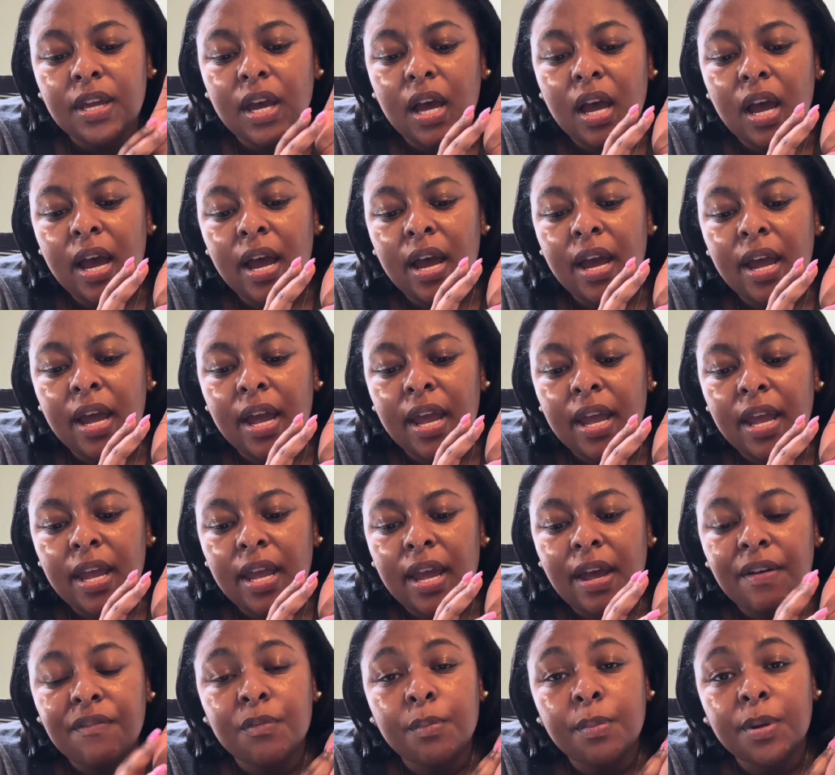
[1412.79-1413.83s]
I
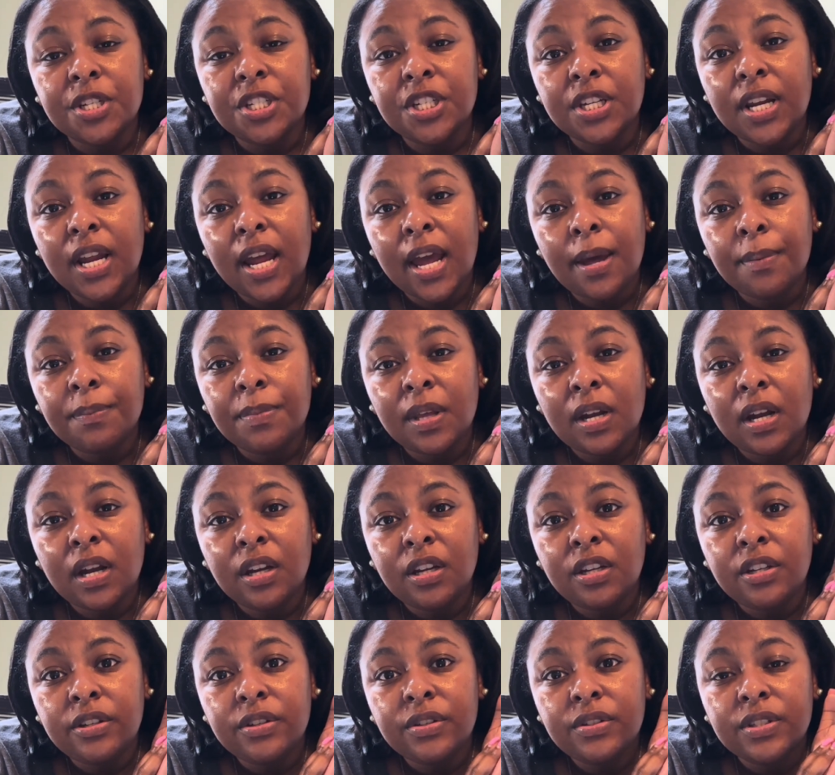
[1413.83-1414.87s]
have a budgeting app that I
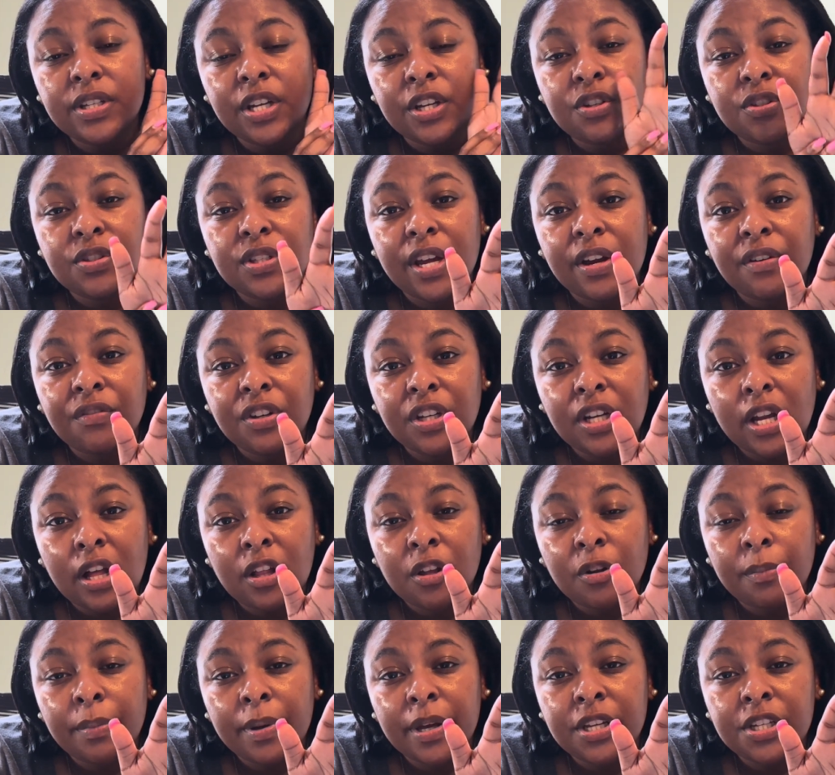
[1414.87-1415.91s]
use. I use Every
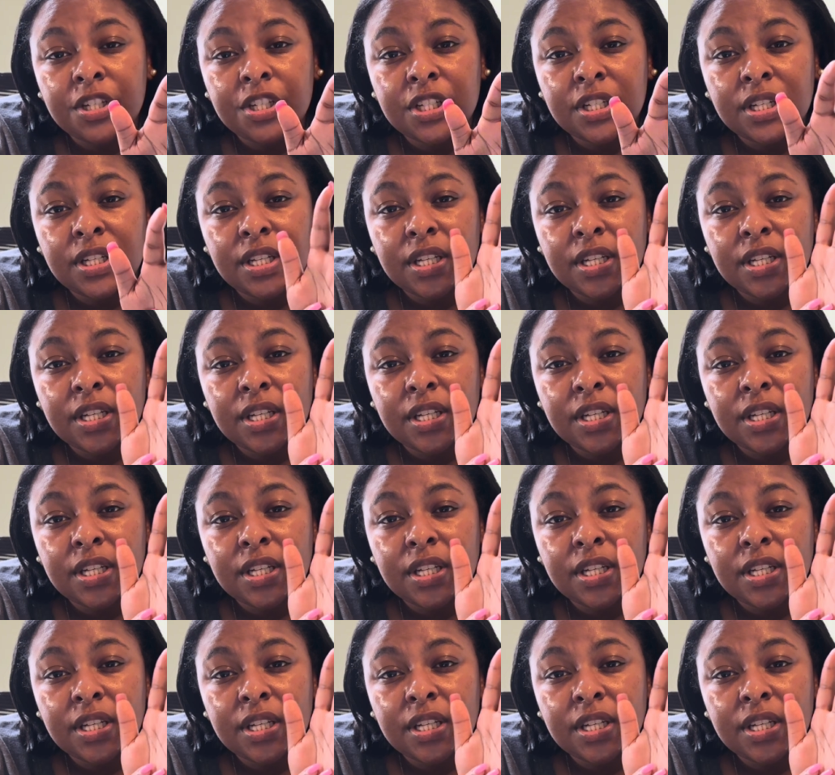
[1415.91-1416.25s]
Dollar Budget.